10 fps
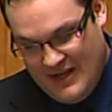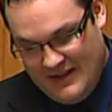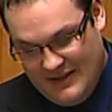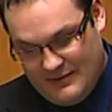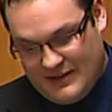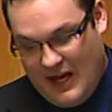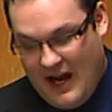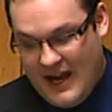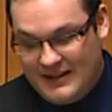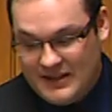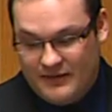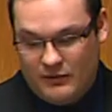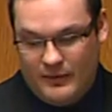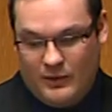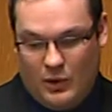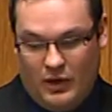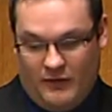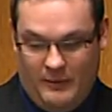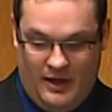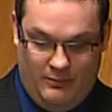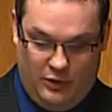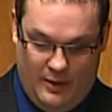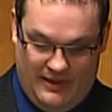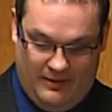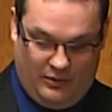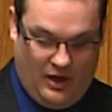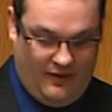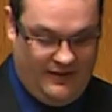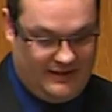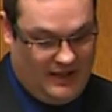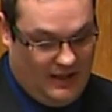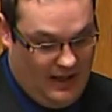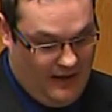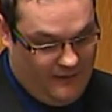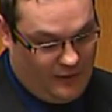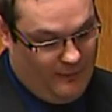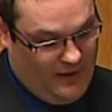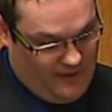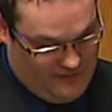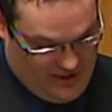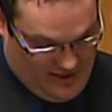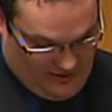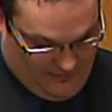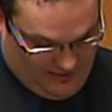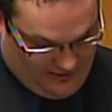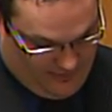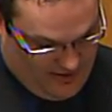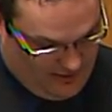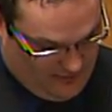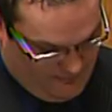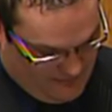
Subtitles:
This is the highest level recorded for male employment in the province for the month of January, Mr. Speaker.